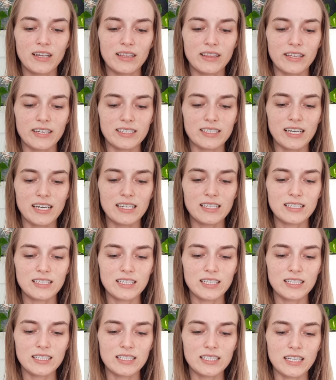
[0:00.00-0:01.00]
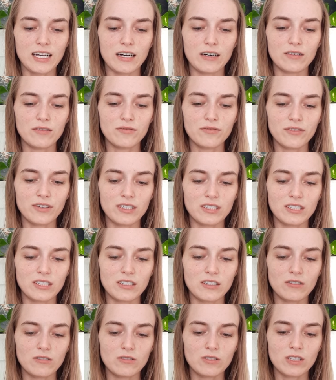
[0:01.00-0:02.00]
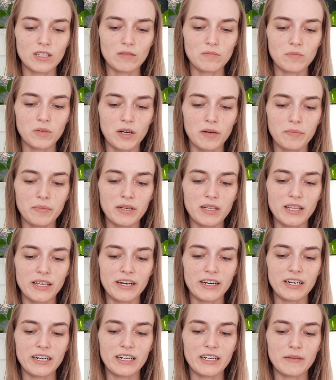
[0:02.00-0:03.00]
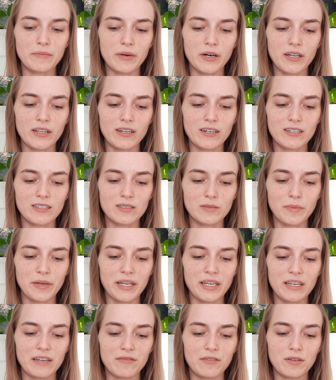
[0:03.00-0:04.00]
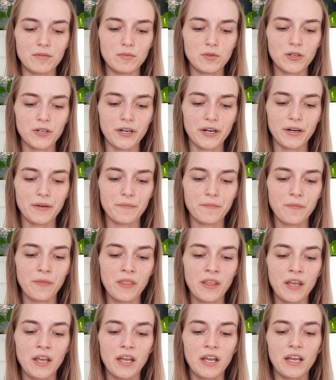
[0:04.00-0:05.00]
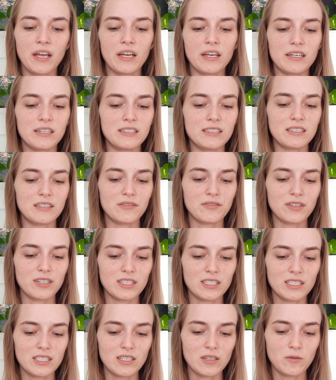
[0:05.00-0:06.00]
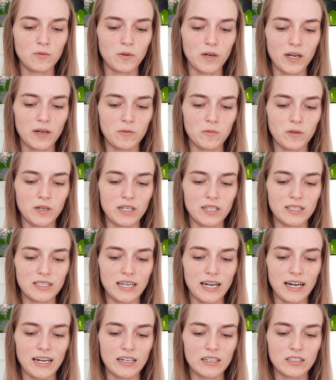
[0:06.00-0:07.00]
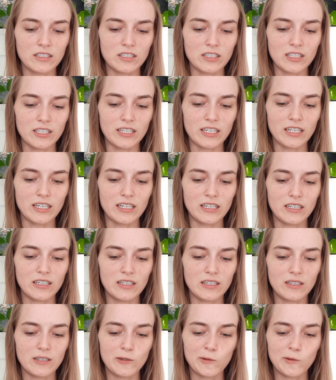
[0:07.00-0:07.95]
The sentence itself, its use and popularity, bothers me even more. Indifference to what words actually